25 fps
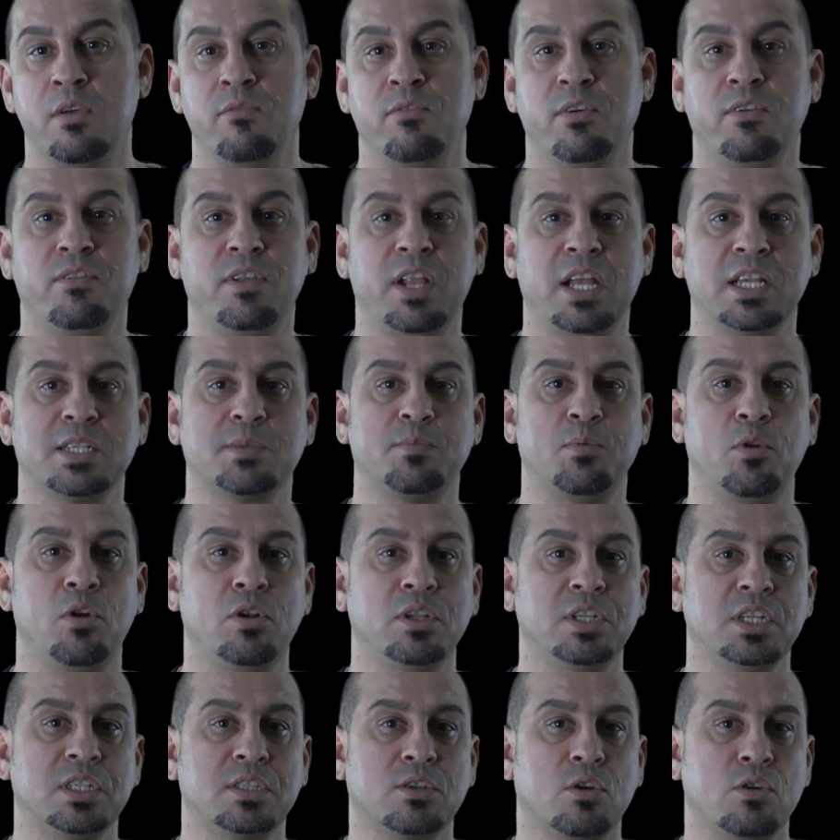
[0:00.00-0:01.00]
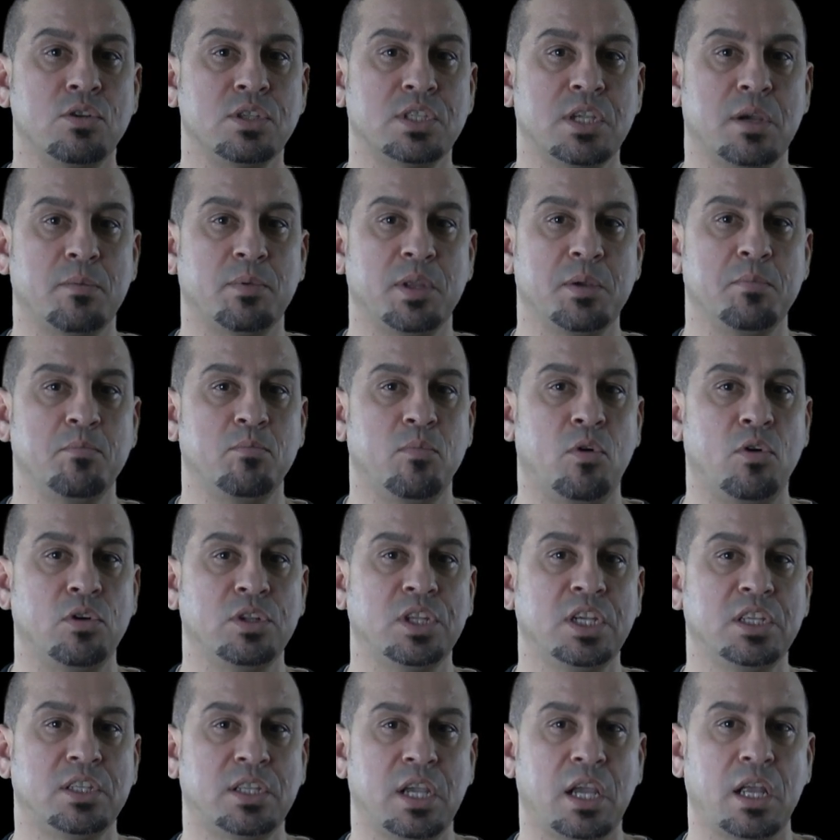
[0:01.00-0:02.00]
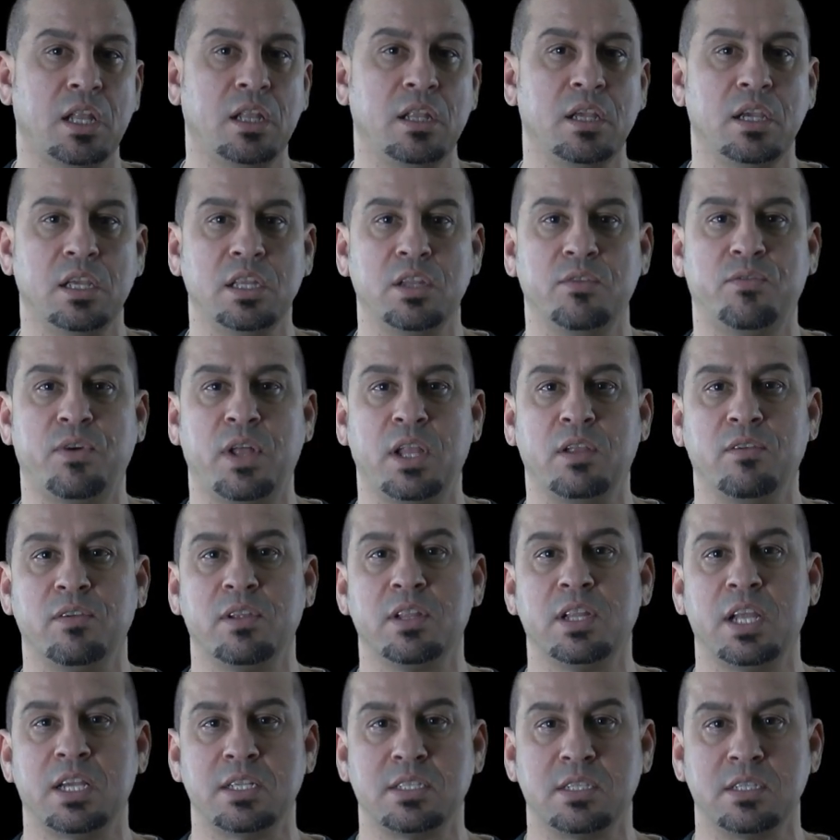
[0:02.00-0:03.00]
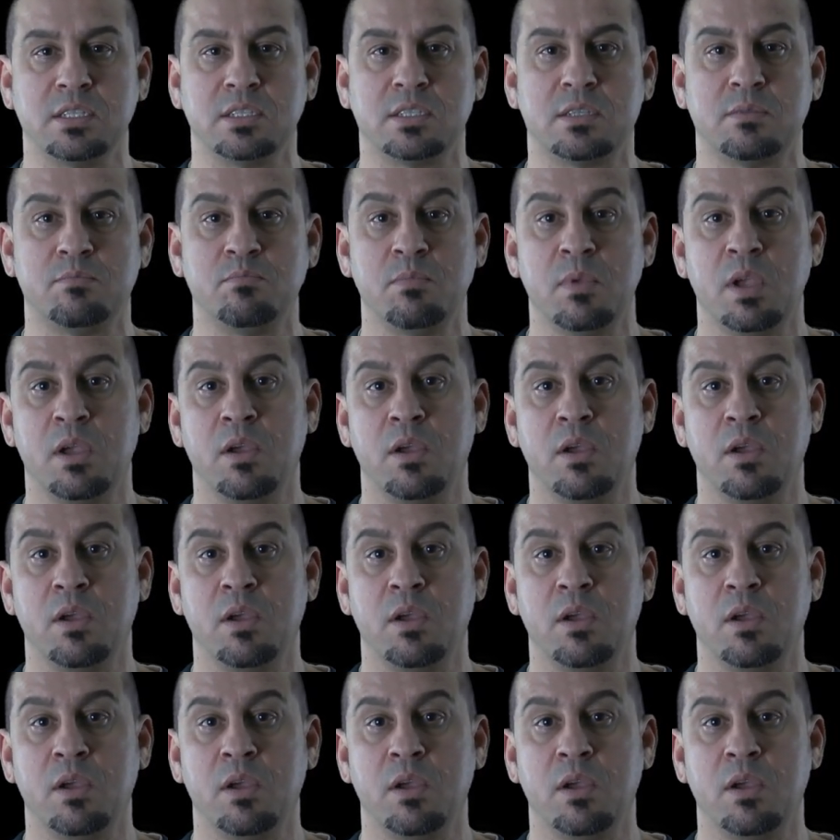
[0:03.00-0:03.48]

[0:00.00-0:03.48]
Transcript: We will explore this concept in more detail in the following lessons.